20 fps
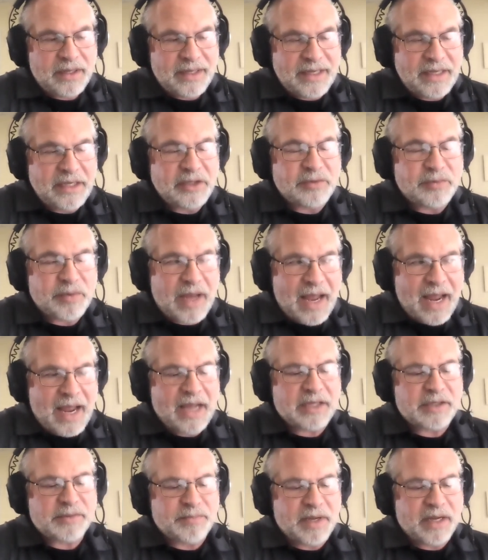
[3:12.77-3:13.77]
Each
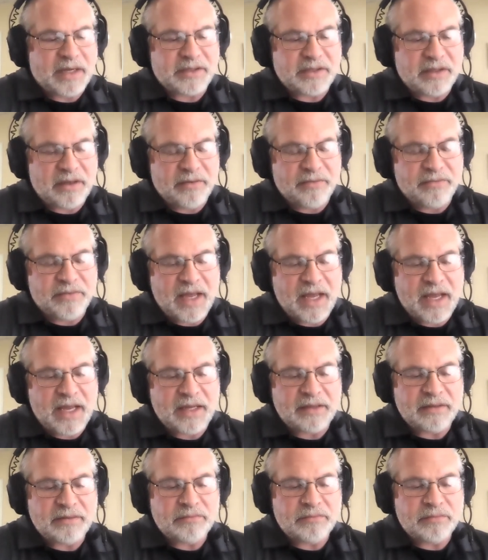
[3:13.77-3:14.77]
aspect of
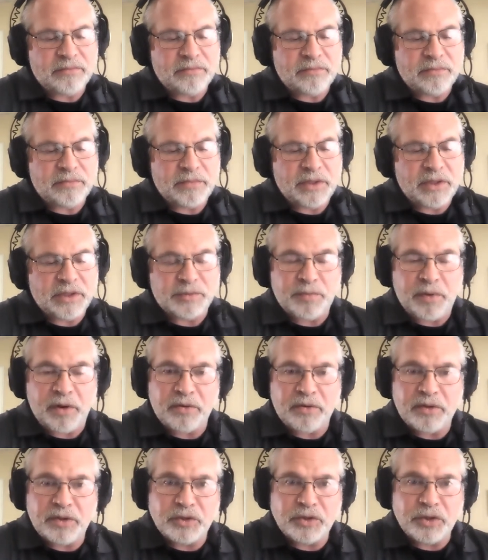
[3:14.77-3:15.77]
that is
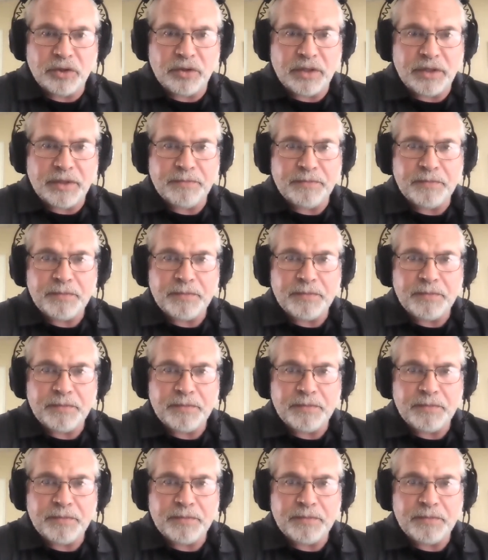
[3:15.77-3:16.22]
part of the journey.